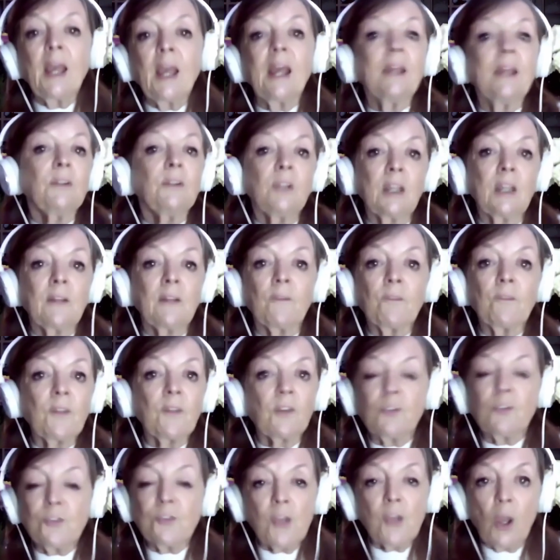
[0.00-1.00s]
And yet
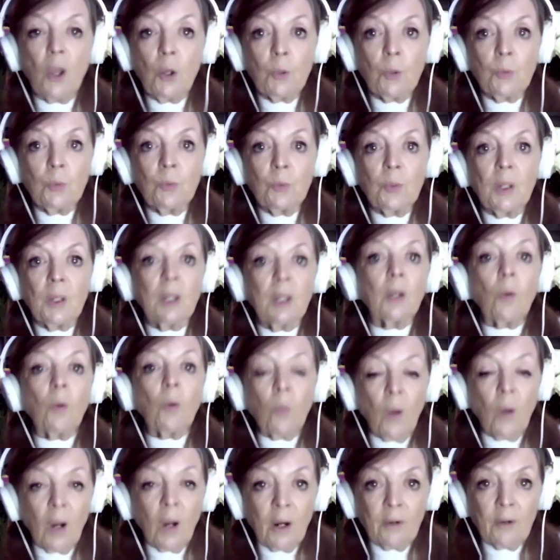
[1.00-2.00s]
there's no
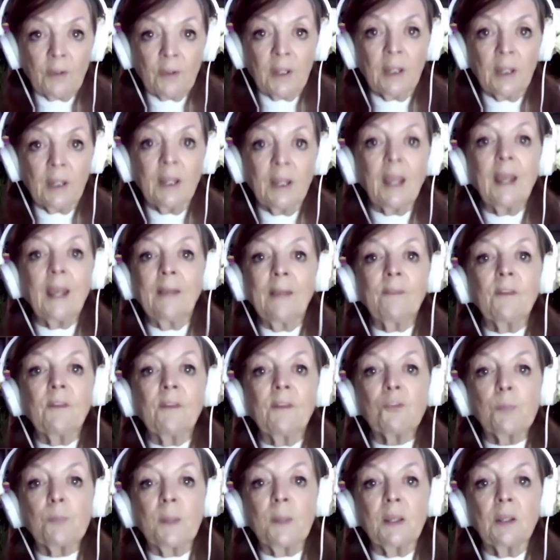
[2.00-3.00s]
inquiry, and
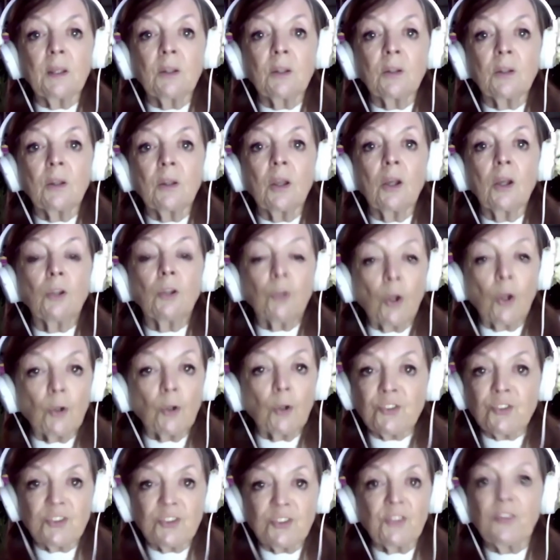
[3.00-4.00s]
there's been a
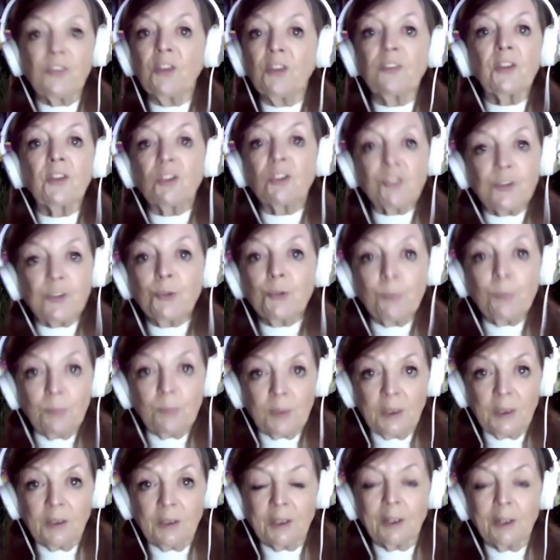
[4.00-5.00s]
notion that there shouldn't
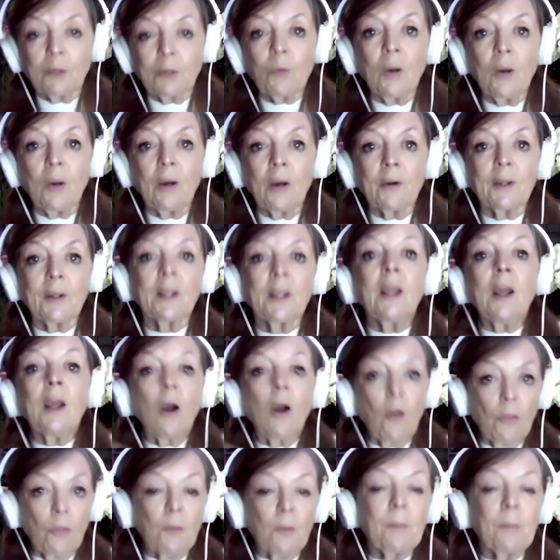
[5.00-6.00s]
be an inquiry
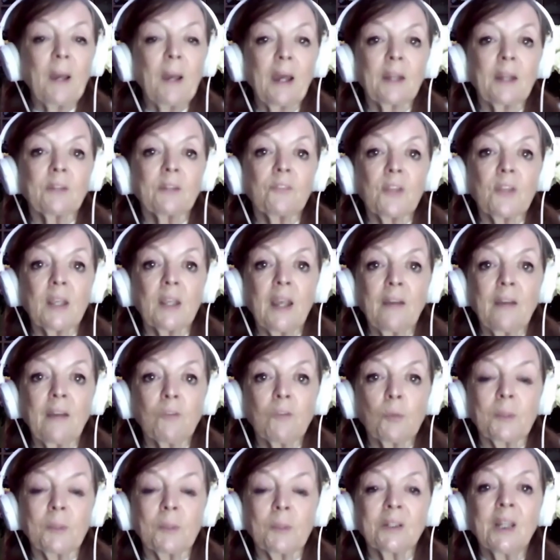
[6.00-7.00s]
on the part of the
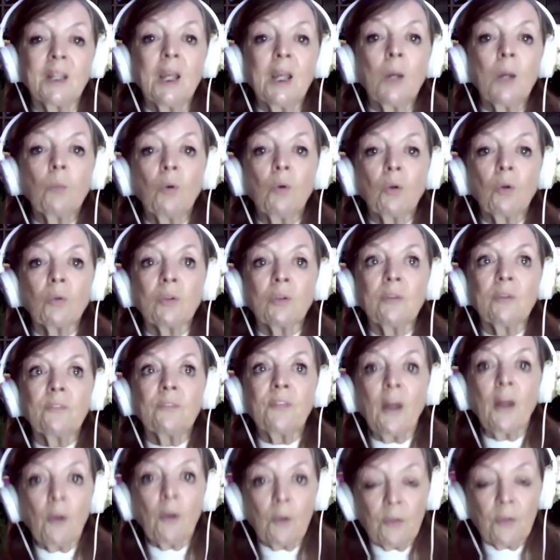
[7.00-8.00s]
government. Well,
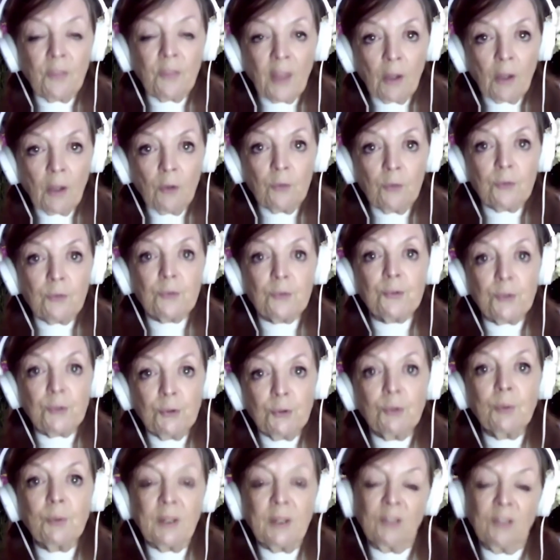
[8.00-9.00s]
th- those
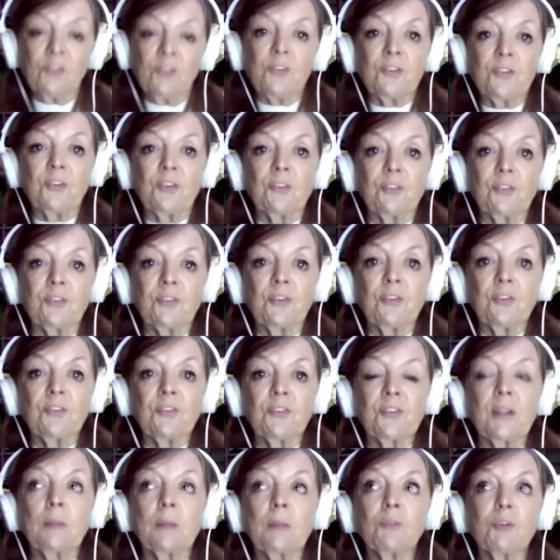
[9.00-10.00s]
two instances
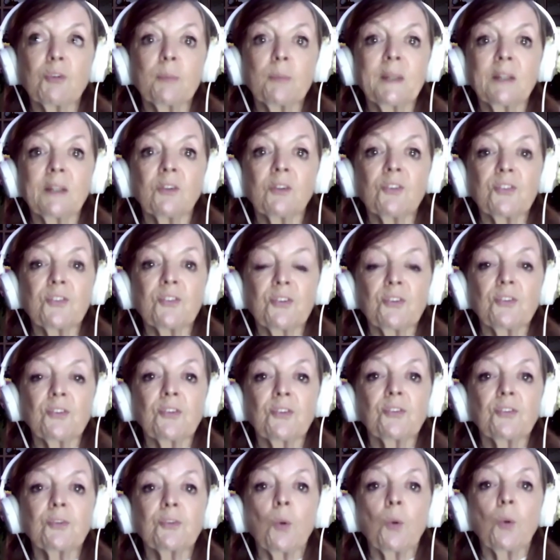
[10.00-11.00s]
seem to me
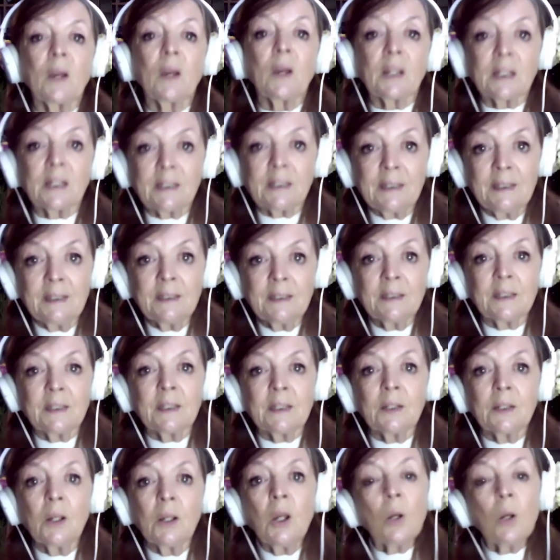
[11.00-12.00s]
instances quite
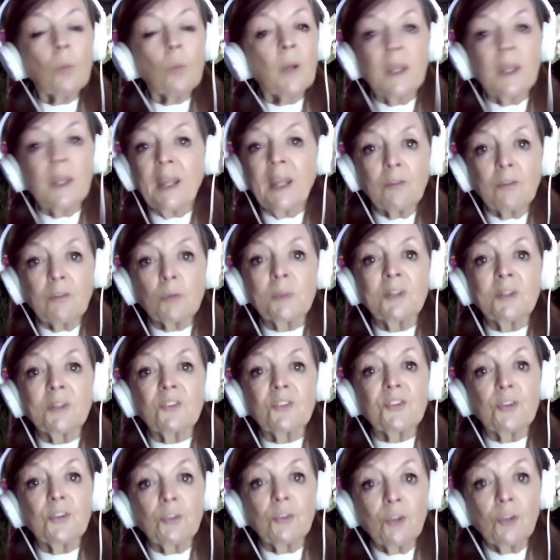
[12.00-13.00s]
clearly where
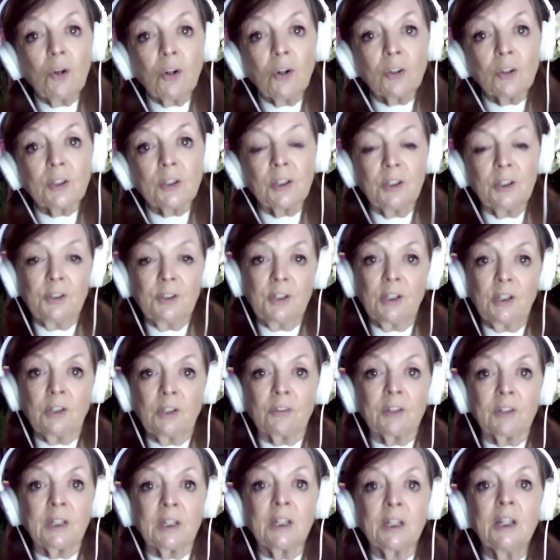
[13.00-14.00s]
governments are not
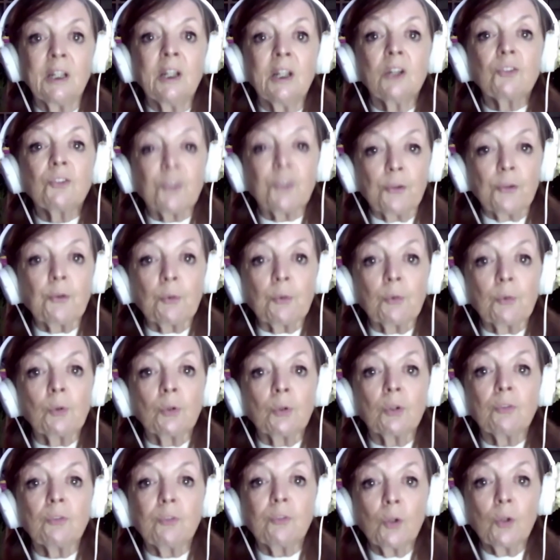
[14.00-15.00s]
adhering to the
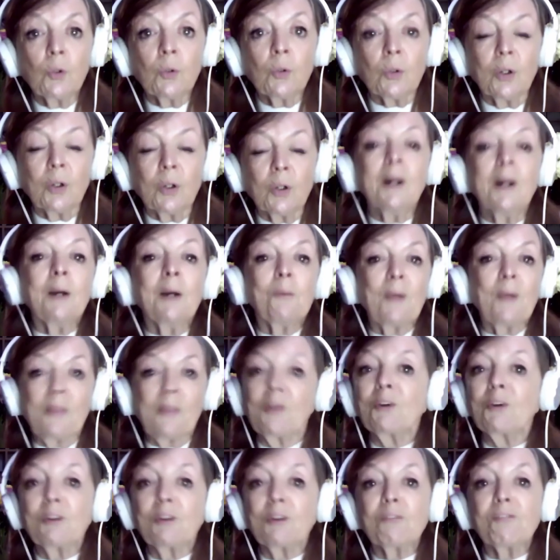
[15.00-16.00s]
rule of law, where
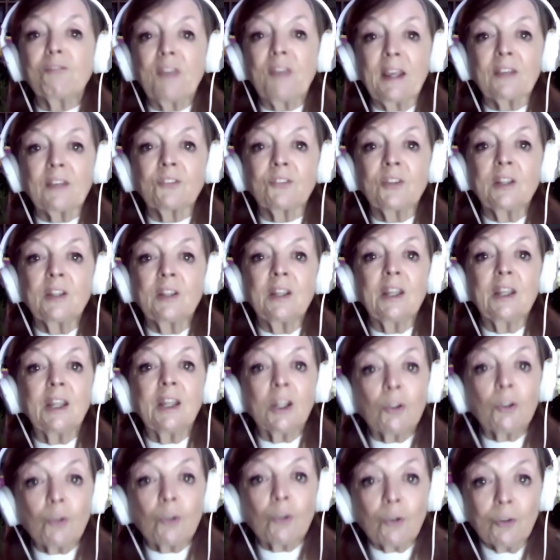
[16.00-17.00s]
they're in fact
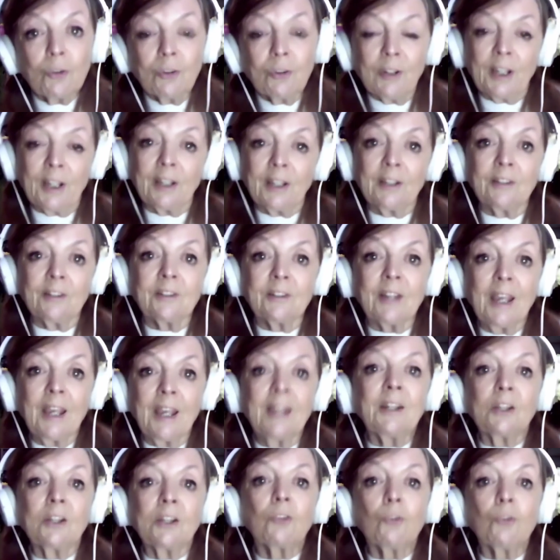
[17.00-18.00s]
ignoring it
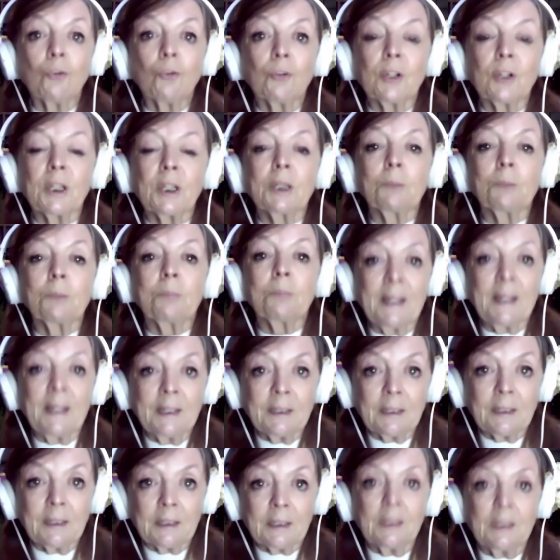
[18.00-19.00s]
and ignoring it
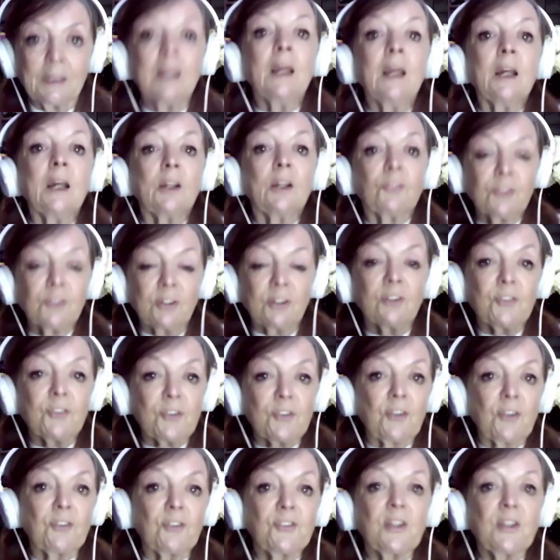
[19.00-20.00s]
blatantly until,
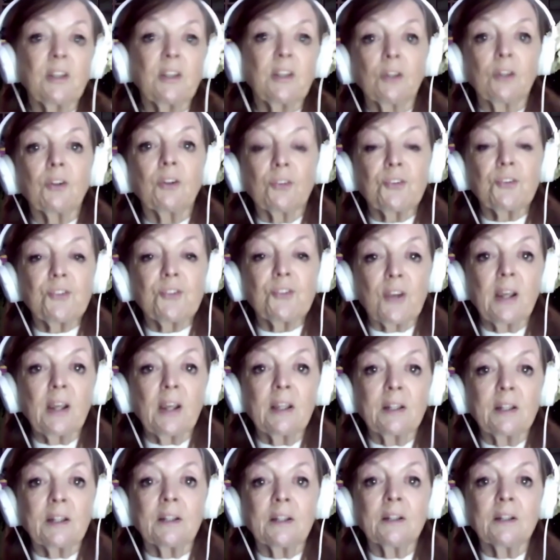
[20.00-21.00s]
as I said, in
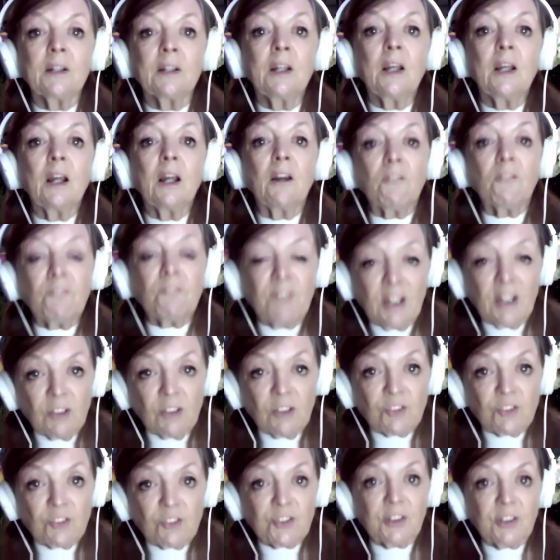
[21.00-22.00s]
Australia,
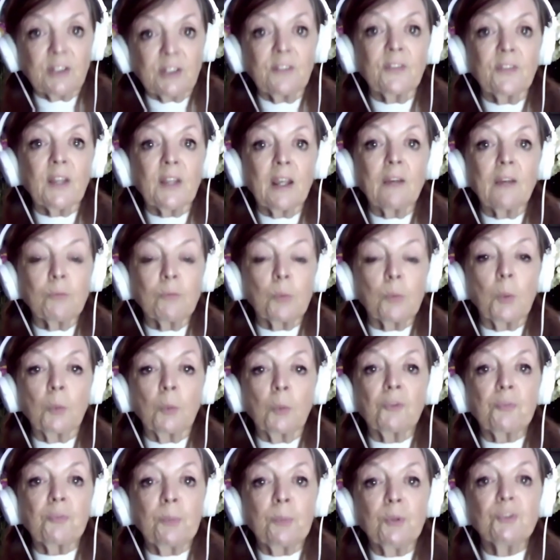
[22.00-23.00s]
eventually the government
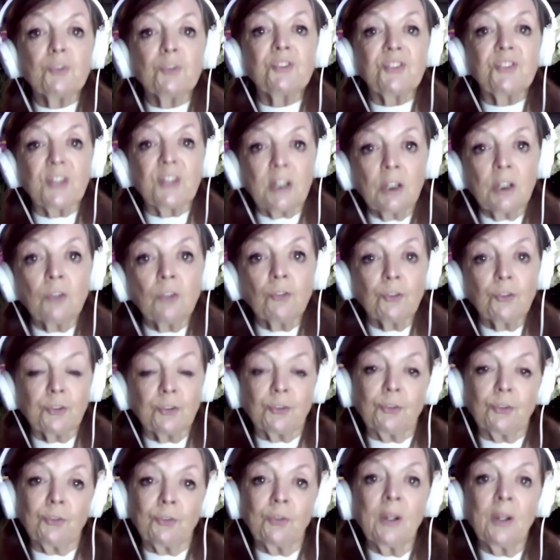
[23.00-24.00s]
was pushed
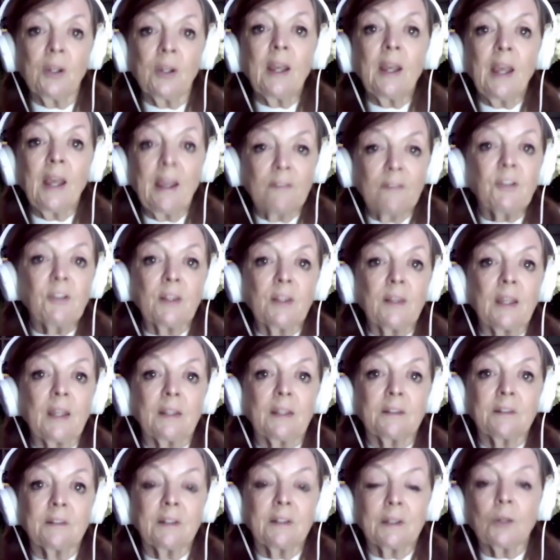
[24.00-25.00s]
into having
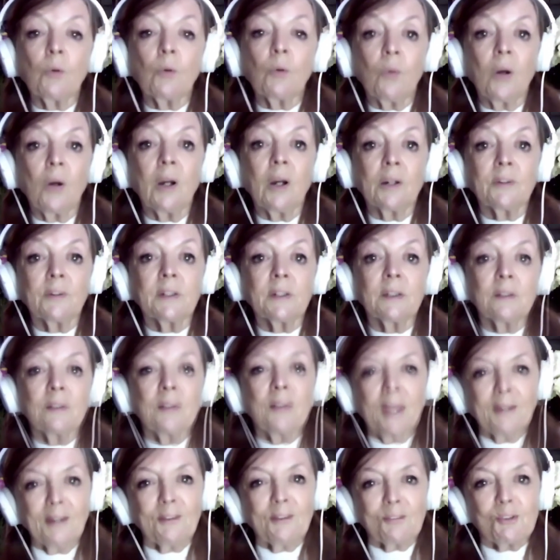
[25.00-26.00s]
that inquiry.
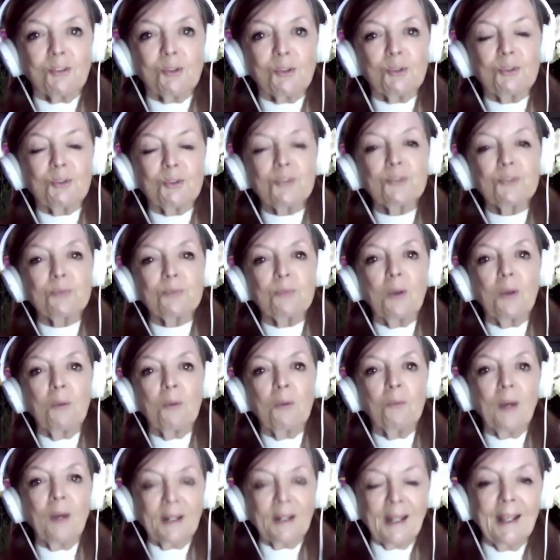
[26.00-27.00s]
Then, of course,
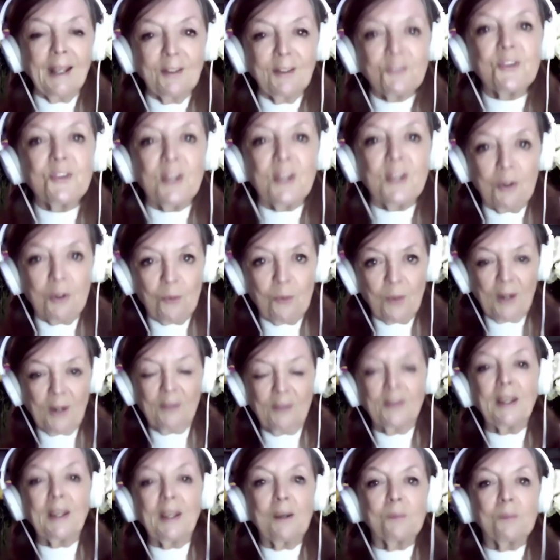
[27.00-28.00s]
one has the
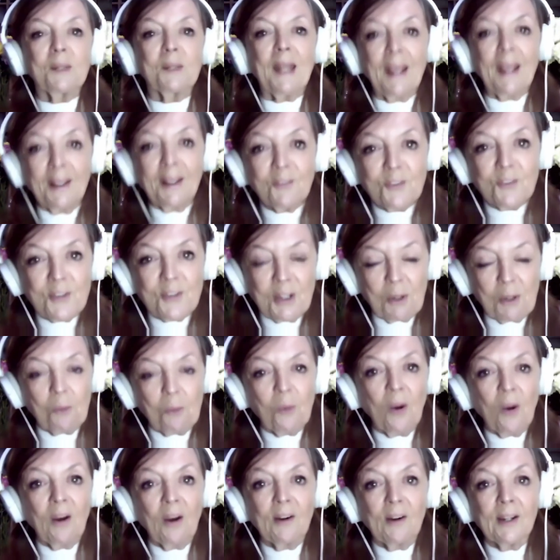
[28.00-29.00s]
inquiry, the government has the
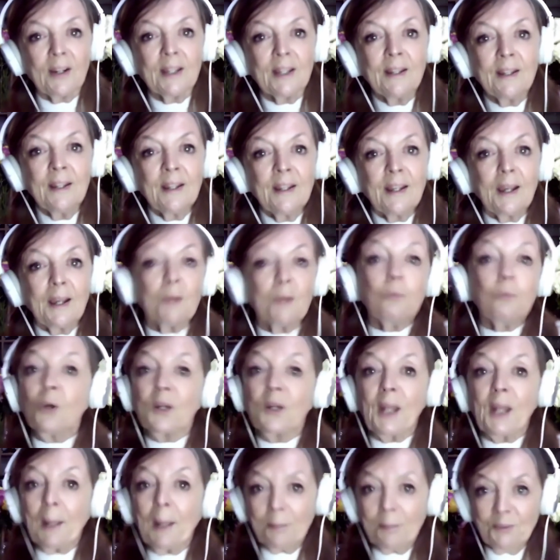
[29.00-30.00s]
inquiry, and
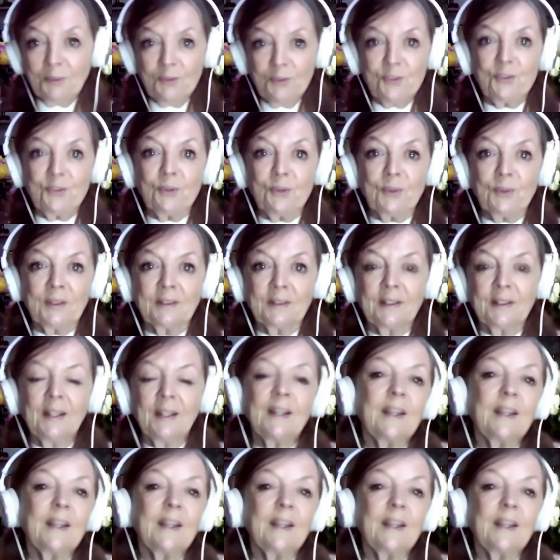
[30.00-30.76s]
what happens to it?